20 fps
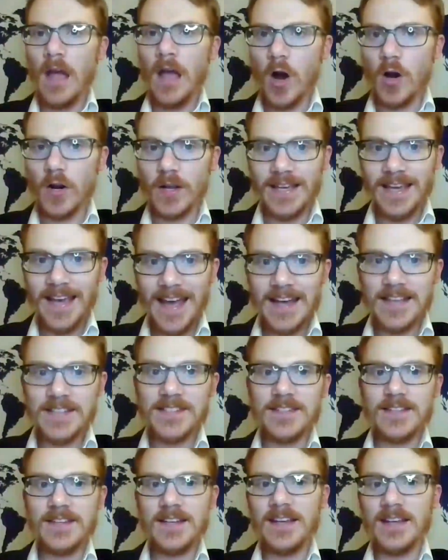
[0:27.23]
Our
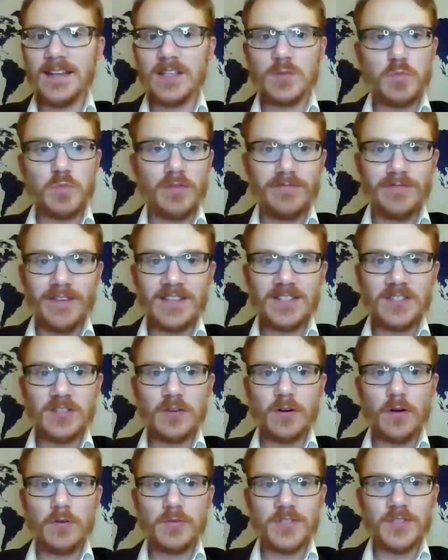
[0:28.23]
guest is
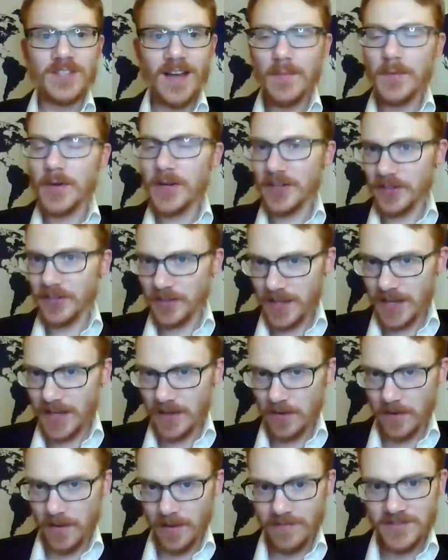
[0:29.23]
Professor Osama
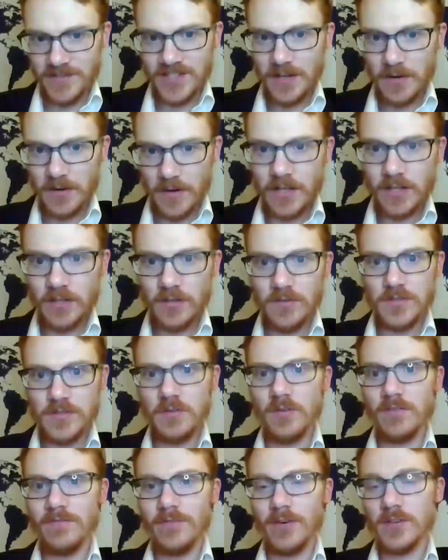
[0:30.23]
Khalil of Syracuse
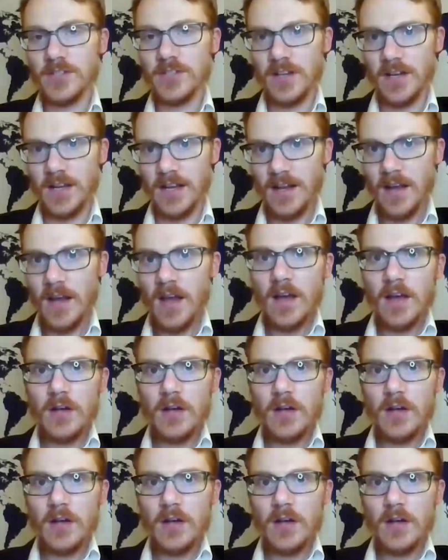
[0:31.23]
University,